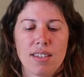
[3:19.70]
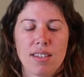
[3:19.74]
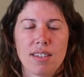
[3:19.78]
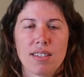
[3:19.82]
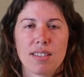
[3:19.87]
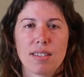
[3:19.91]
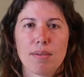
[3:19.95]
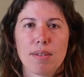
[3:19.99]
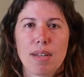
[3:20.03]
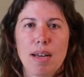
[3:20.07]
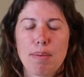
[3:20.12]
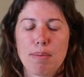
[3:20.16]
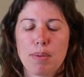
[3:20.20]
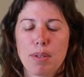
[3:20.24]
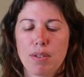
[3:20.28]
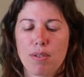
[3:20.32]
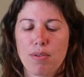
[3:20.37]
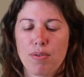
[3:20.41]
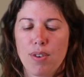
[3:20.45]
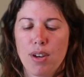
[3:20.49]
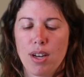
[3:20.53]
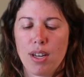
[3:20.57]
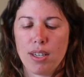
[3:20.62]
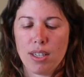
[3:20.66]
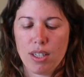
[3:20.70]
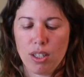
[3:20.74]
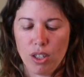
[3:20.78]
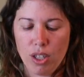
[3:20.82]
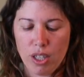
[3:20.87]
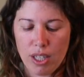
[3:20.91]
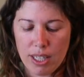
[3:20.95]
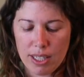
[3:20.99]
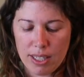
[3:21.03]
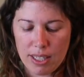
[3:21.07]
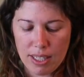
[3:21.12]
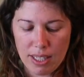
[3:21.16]
Sometimes it's fun to
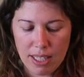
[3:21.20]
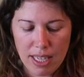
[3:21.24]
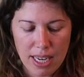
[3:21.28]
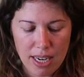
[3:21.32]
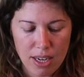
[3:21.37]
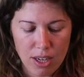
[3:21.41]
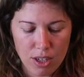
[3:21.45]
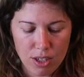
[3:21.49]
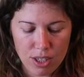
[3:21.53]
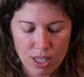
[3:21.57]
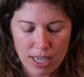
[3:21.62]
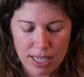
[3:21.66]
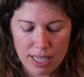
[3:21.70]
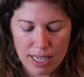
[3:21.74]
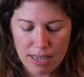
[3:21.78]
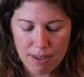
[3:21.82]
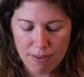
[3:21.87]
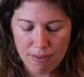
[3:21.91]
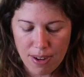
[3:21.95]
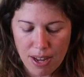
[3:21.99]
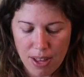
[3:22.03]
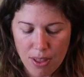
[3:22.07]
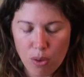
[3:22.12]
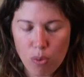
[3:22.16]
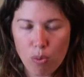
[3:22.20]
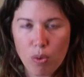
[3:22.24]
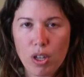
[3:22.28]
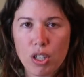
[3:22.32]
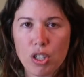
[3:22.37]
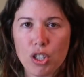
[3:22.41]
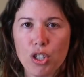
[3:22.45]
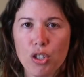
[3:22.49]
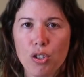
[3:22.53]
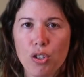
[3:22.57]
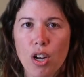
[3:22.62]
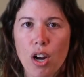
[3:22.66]
look at the letters, identify the
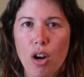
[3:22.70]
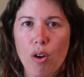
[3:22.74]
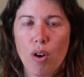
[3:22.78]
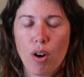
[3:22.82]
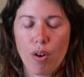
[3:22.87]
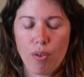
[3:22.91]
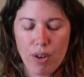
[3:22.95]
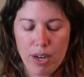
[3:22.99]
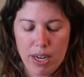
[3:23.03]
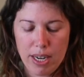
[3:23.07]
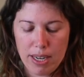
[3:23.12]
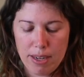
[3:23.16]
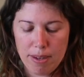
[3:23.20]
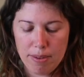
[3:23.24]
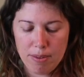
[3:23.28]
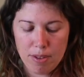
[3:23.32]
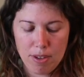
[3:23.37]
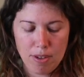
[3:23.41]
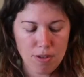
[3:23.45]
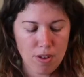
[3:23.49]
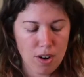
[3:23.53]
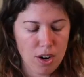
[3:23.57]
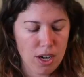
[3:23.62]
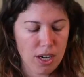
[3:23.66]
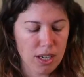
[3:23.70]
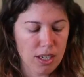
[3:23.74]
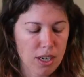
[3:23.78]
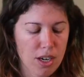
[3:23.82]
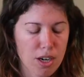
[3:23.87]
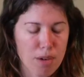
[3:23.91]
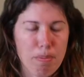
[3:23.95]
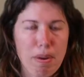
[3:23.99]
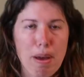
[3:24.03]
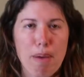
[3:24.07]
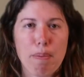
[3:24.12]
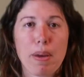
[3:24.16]
ones you know already. You've already
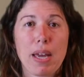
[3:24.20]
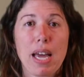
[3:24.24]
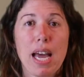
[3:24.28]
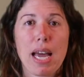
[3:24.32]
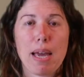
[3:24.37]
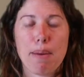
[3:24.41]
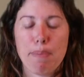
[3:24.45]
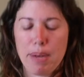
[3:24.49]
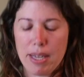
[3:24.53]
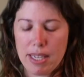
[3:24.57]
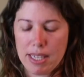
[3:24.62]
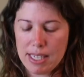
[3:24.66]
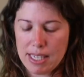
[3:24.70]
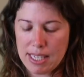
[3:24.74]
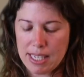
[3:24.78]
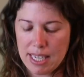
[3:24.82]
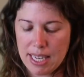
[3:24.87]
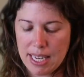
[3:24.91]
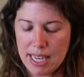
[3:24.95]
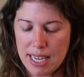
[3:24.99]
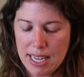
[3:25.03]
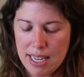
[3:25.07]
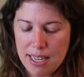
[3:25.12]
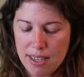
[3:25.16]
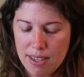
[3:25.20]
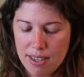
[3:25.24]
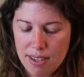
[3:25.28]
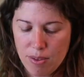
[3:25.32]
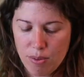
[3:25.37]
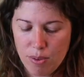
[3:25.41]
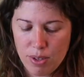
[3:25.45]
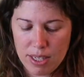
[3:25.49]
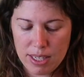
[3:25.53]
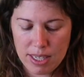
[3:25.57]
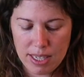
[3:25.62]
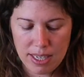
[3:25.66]
learned maybe A, B, C.
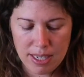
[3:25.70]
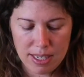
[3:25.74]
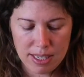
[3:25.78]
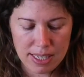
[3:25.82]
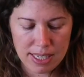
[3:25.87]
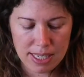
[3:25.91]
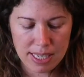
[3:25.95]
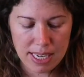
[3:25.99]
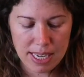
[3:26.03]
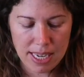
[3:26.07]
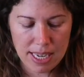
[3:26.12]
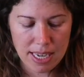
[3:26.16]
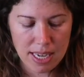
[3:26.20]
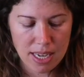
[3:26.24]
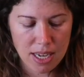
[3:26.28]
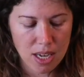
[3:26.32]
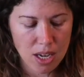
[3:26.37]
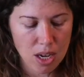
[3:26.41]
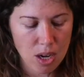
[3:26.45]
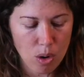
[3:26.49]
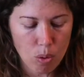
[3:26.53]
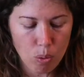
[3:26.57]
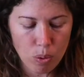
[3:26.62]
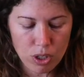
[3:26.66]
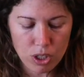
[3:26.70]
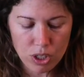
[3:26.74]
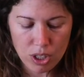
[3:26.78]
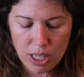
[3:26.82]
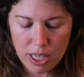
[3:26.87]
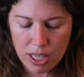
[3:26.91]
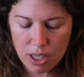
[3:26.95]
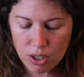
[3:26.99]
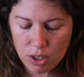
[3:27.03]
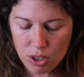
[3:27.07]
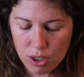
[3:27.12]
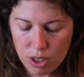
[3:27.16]
We see a C. Which
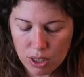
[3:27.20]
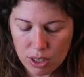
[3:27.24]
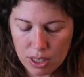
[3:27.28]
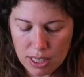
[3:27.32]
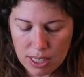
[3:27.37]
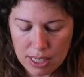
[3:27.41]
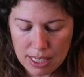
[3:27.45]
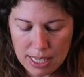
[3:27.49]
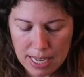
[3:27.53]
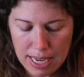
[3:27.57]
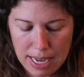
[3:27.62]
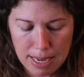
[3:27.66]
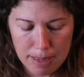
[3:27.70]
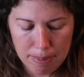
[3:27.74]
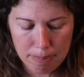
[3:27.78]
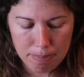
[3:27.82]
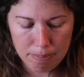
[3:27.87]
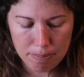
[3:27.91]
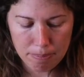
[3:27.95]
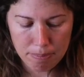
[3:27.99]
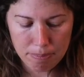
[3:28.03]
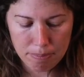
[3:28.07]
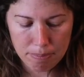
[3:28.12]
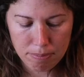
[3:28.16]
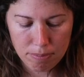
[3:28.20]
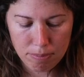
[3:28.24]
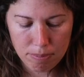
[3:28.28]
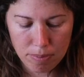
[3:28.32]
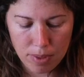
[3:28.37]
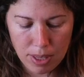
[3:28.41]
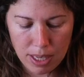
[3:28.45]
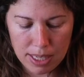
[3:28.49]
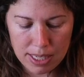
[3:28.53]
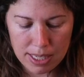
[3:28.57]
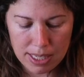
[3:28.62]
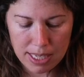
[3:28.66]
letters look the same?
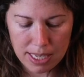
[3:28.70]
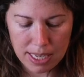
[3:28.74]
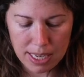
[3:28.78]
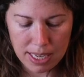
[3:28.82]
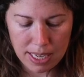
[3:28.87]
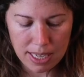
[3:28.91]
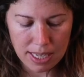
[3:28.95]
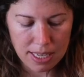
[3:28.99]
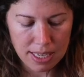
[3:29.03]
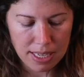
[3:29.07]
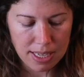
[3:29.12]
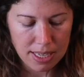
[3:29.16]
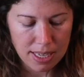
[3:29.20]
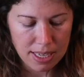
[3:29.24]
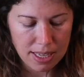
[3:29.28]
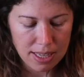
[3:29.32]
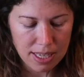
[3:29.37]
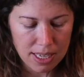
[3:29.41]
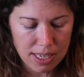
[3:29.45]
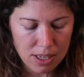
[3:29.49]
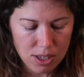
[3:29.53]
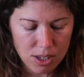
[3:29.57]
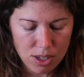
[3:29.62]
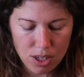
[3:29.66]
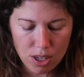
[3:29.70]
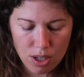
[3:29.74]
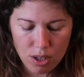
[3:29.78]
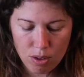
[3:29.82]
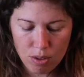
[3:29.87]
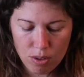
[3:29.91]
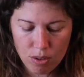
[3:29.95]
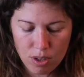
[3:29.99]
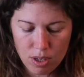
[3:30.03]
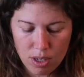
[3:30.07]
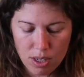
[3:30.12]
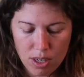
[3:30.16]
I see these two.
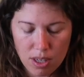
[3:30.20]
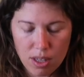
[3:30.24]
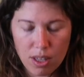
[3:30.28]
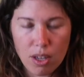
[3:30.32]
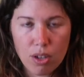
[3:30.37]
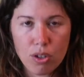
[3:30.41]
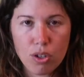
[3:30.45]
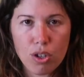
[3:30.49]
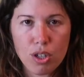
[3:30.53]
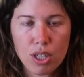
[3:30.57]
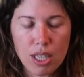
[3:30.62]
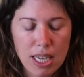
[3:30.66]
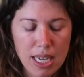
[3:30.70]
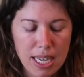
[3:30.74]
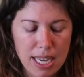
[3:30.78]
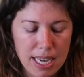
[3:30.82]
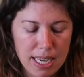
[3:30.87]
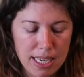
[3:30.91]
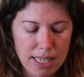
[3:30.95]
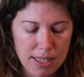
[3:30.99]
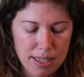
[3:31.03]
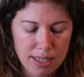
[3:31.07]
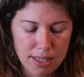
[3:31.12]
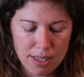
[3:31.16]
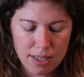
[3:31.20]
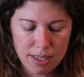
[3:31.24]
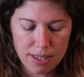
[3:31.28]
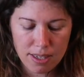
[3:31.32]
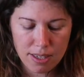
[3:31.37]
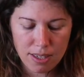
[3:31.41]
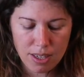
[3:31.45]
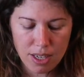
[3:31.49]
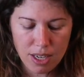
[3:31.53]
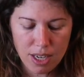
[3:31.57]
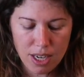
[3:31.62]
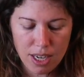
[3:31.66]
Those are T's.
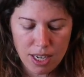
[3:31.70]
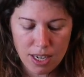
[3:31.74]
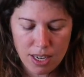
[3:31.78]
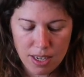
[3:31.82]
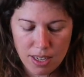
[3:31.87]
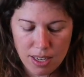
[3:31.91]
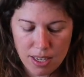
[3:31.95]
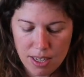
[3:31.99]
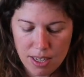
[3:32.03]
Good.